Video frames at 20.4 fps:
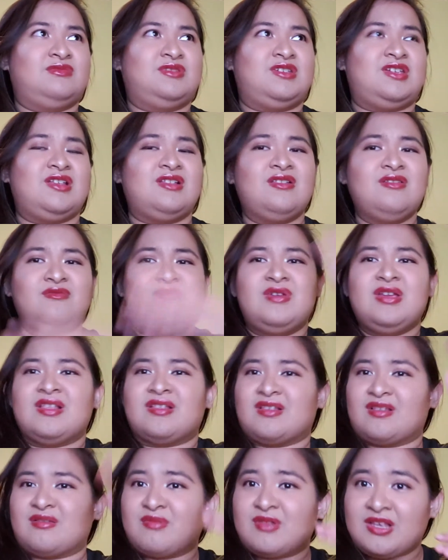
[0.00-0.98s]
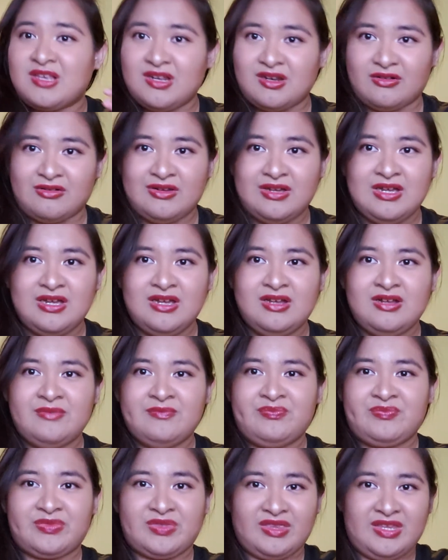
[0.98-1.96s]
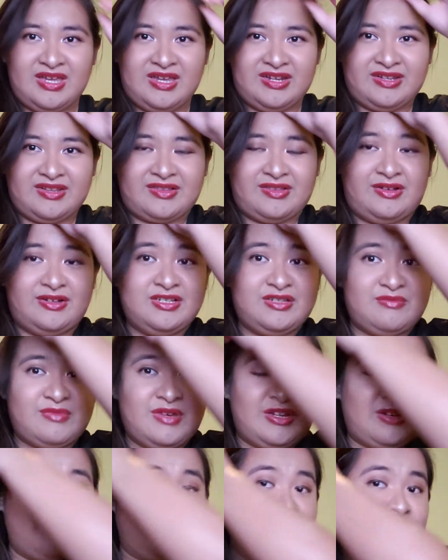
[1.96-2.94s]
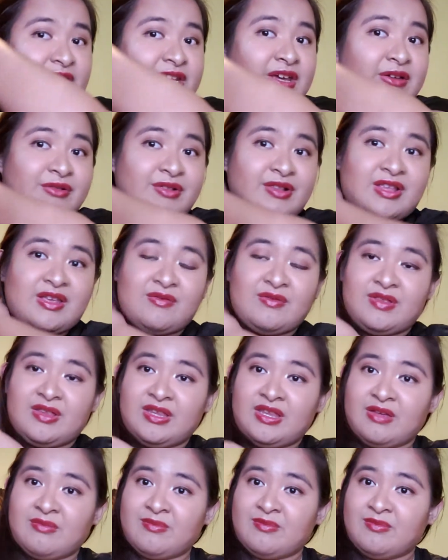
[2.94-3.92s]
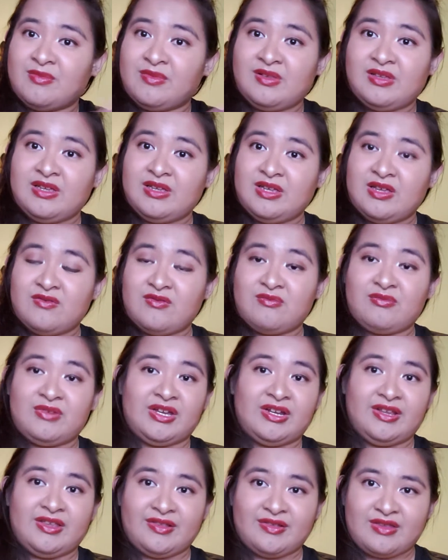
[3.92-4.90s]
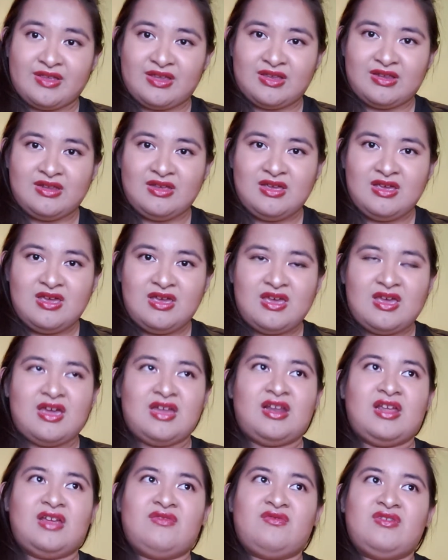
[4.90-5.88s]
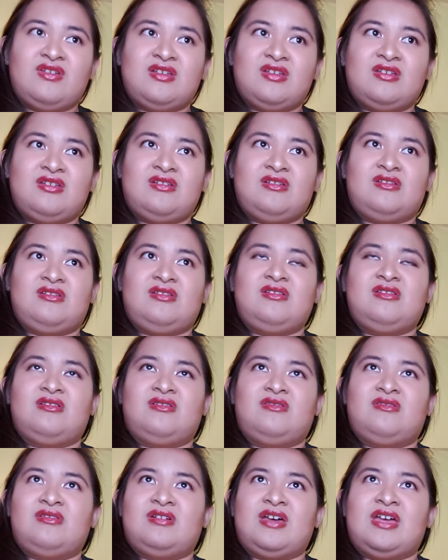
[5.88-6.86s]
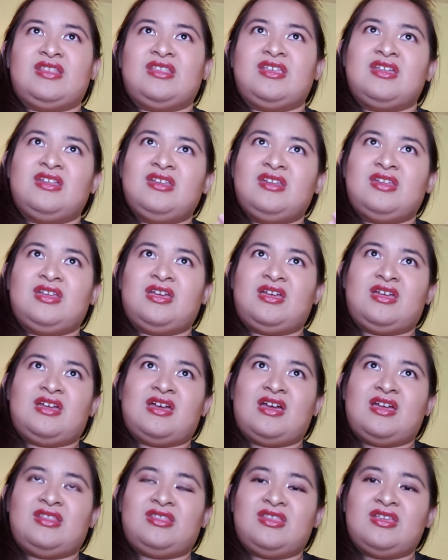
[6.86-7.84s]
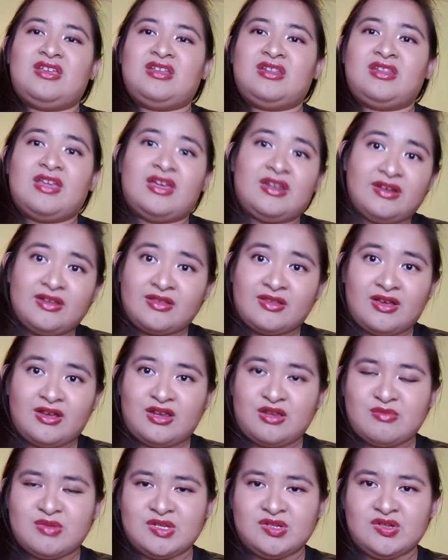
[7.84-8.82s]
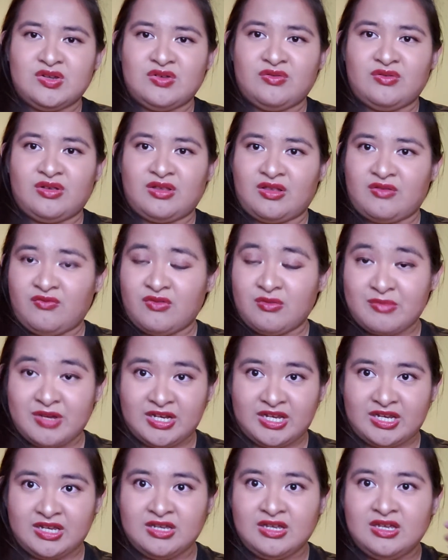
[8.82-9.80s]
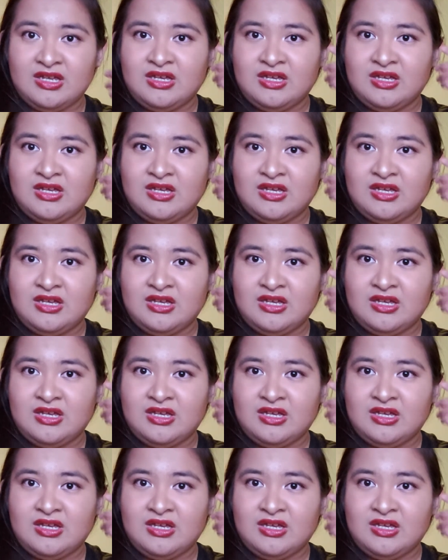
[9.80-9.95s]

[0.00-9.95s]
Jeez Louise, this mosquito. At this large amount of money that was given to them, given by the estate. And I think, you know, at the end of the day, I think that this documentary was for money.